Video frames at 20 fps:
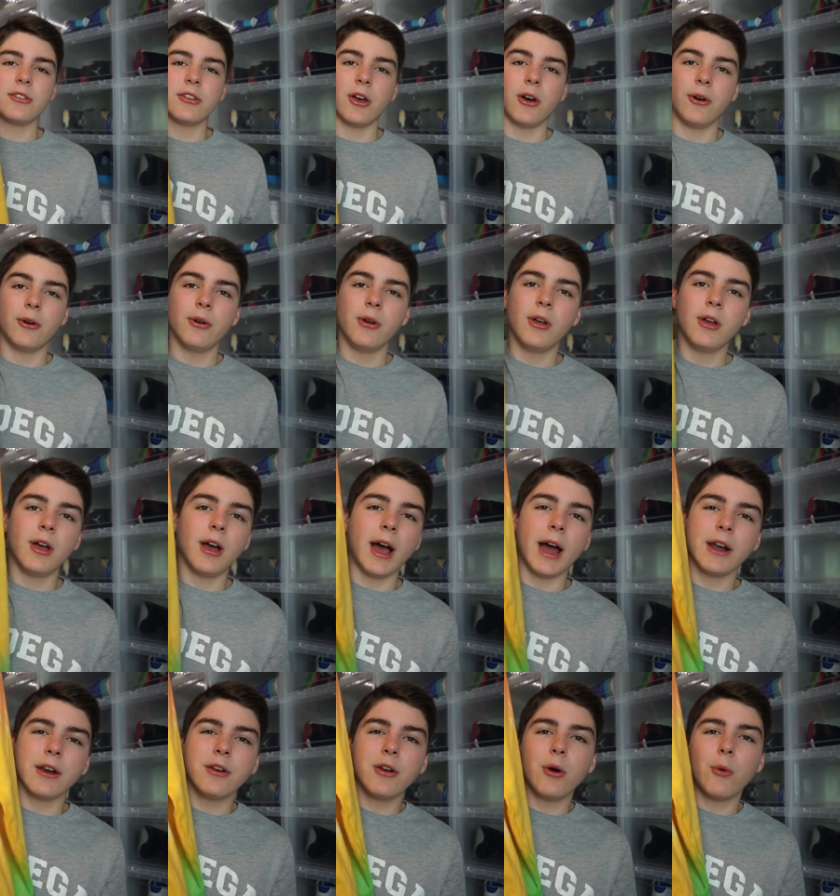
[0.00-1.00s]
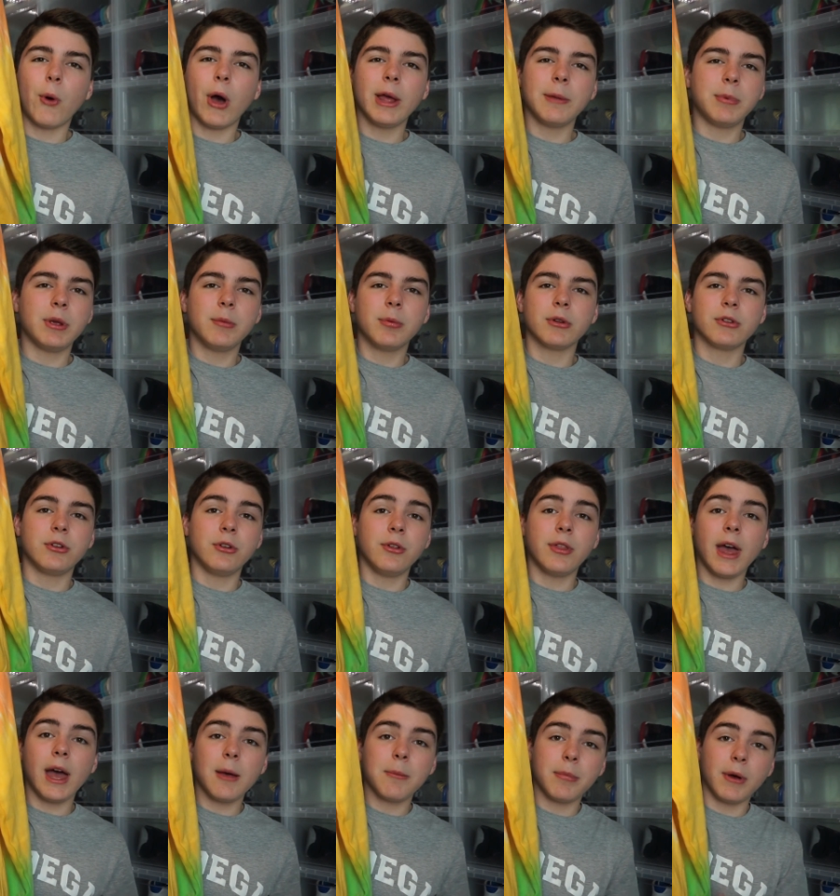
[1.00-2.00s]
So I don't know why people do
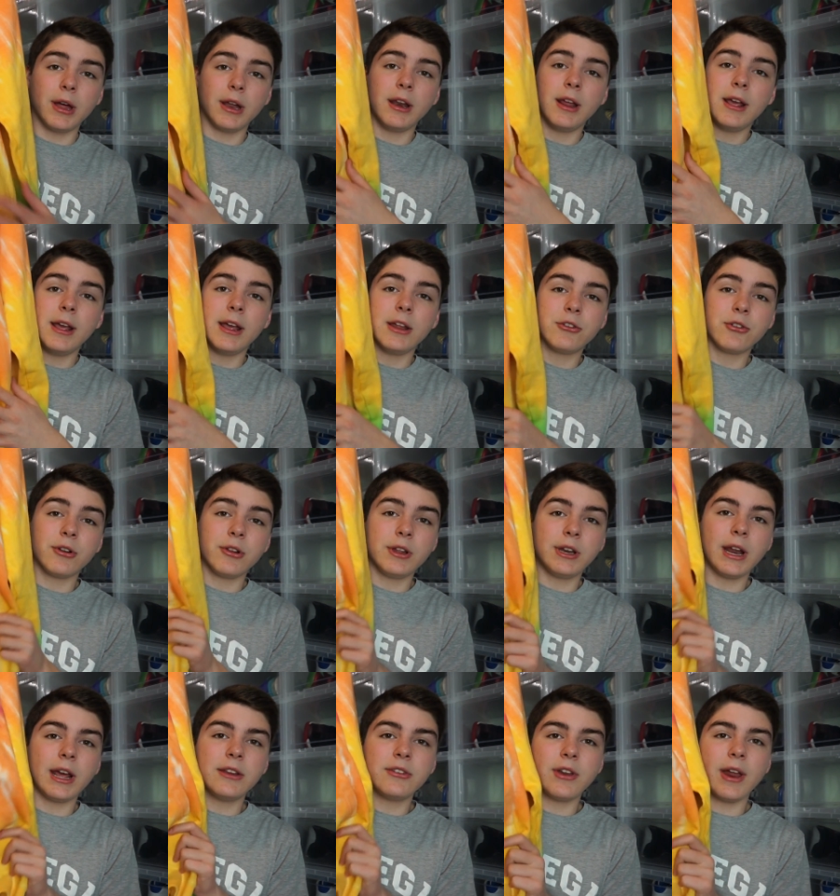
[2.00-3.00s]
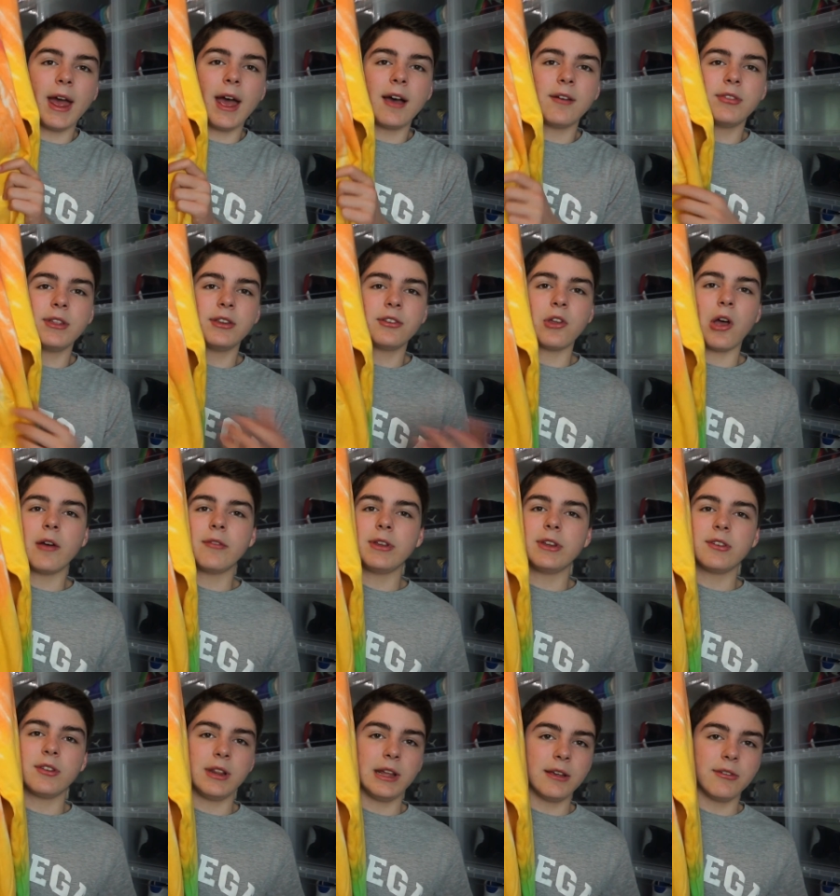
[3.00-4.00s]
that, but it's really nice to have this.
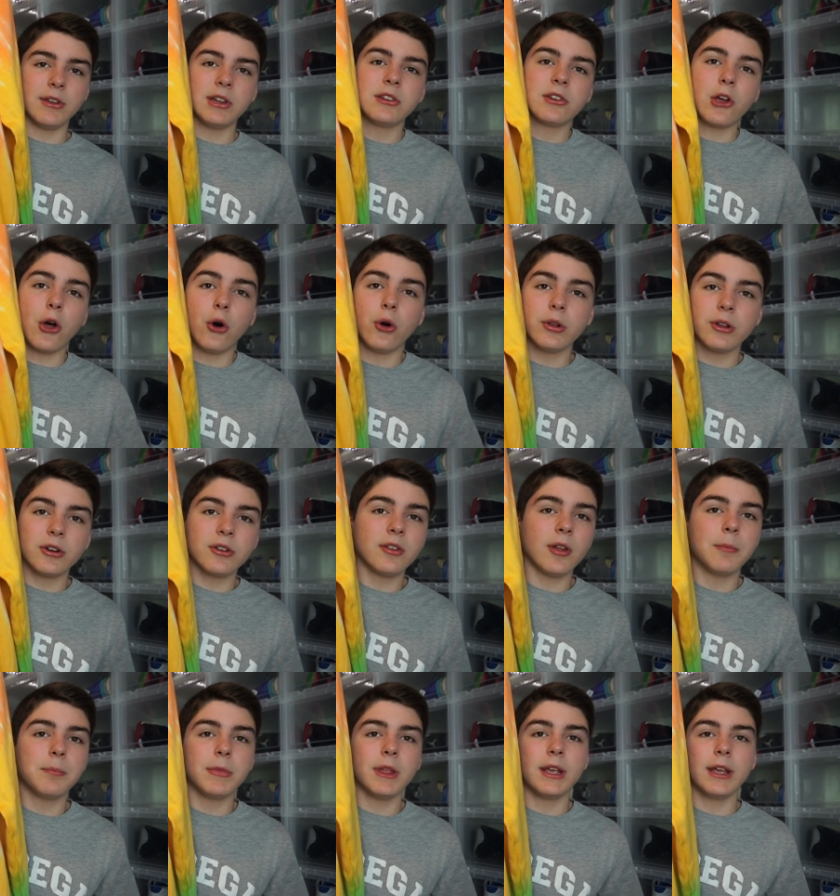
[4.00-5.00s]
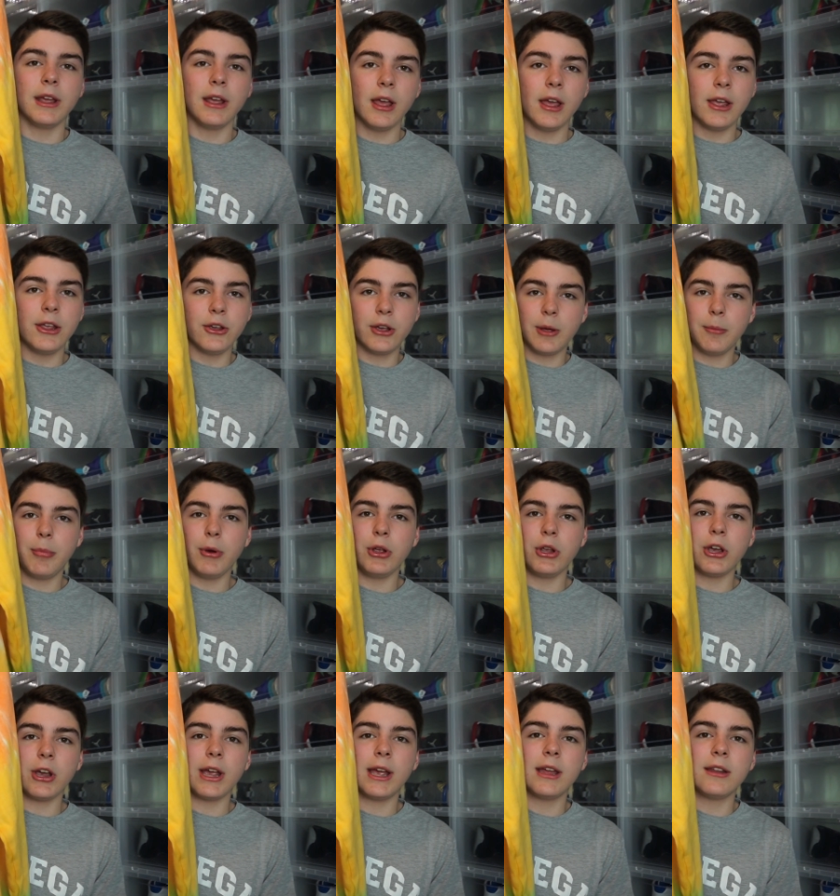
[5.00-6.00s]
Obviously, if it's cold or something, you can
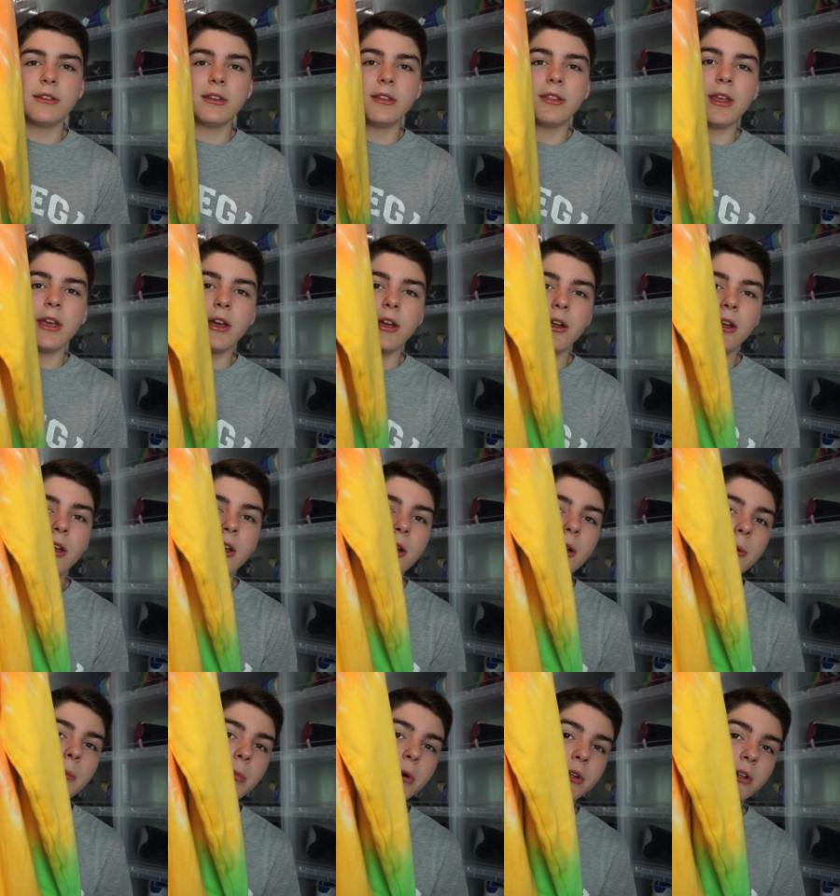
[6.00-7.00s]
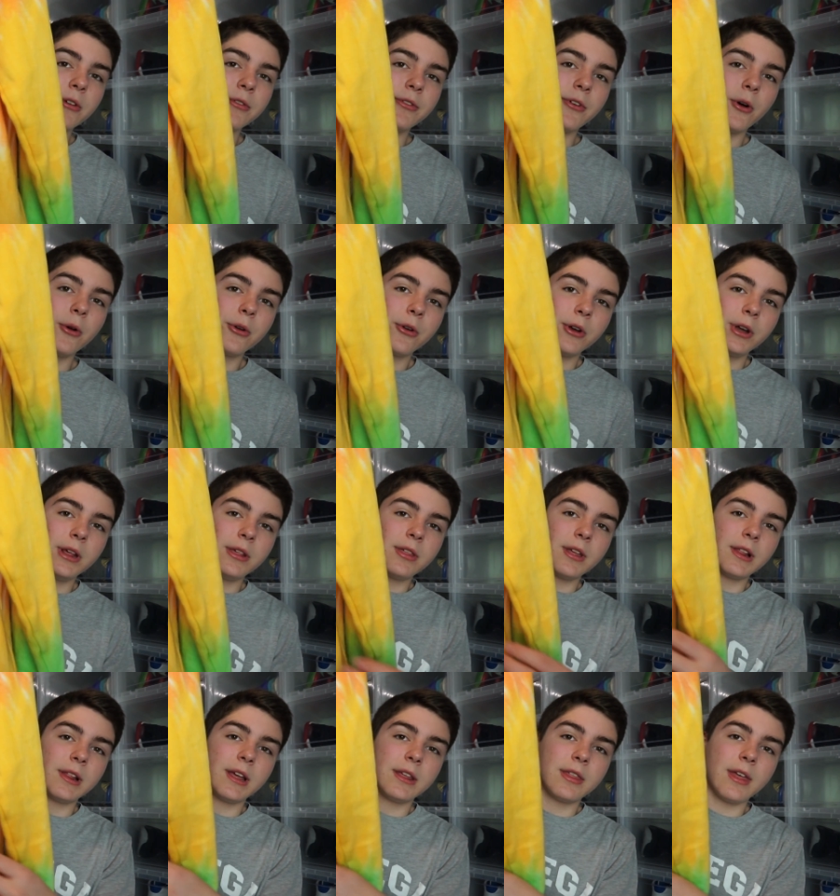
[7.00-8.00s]
put your hands in there put your phone or
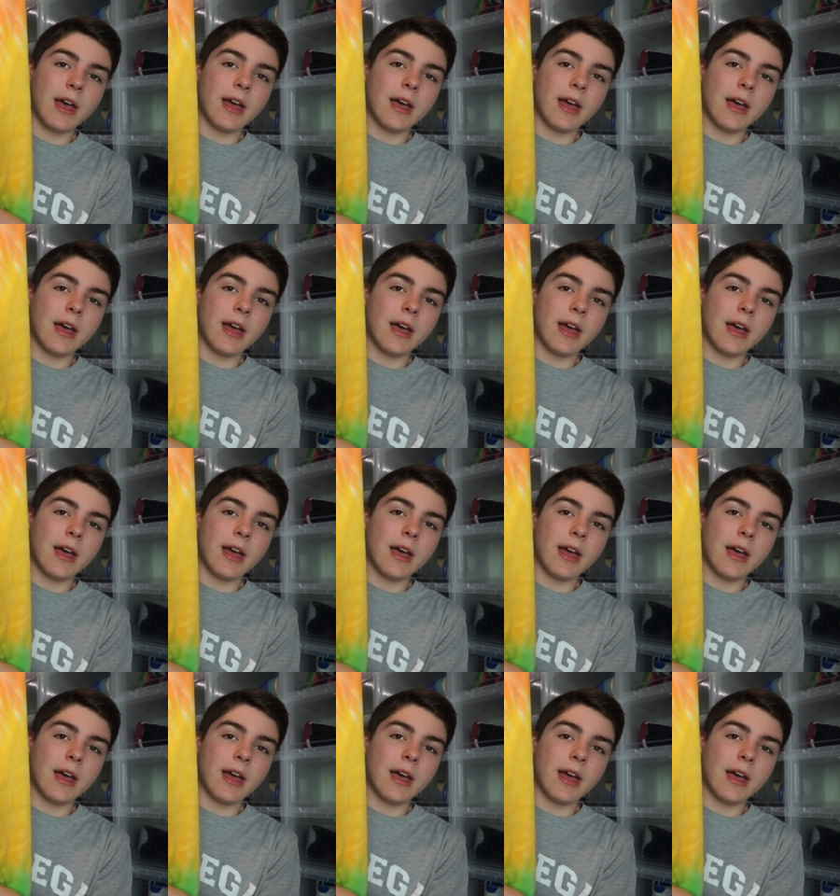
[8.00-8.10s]
anything like